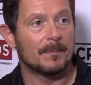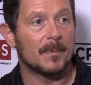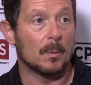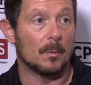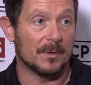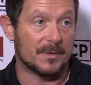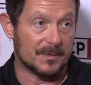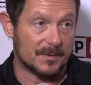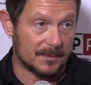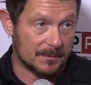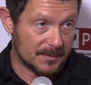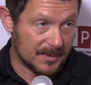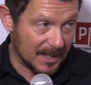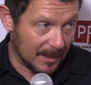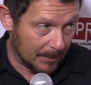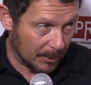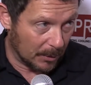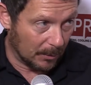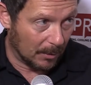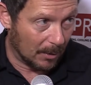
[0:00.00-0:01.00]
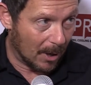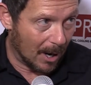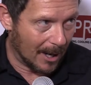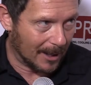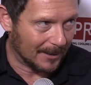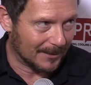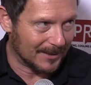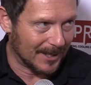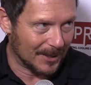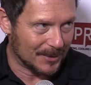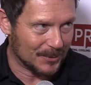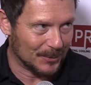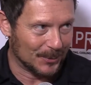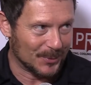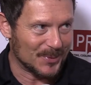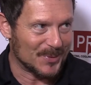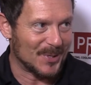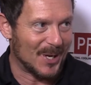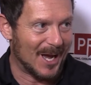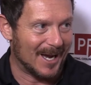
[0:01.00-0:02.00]
with typical architectural
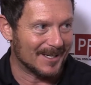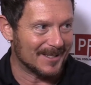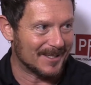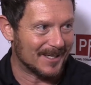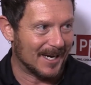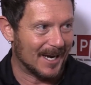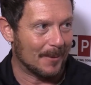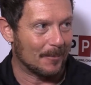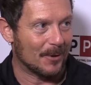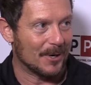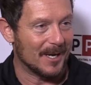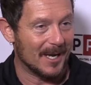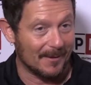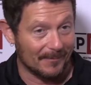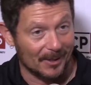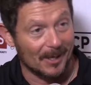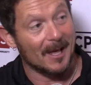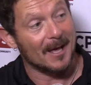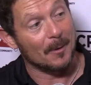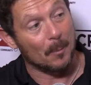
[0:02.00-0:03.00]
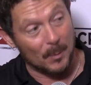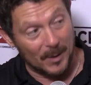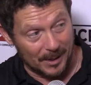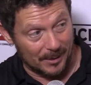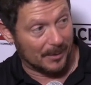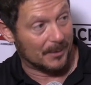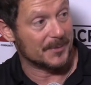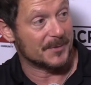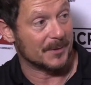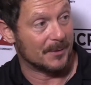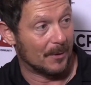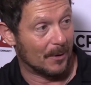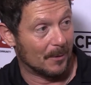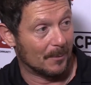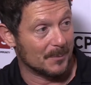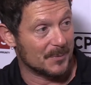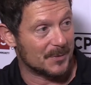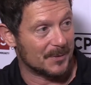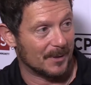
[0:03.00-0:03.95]
design today where you have a lot of windows in homes.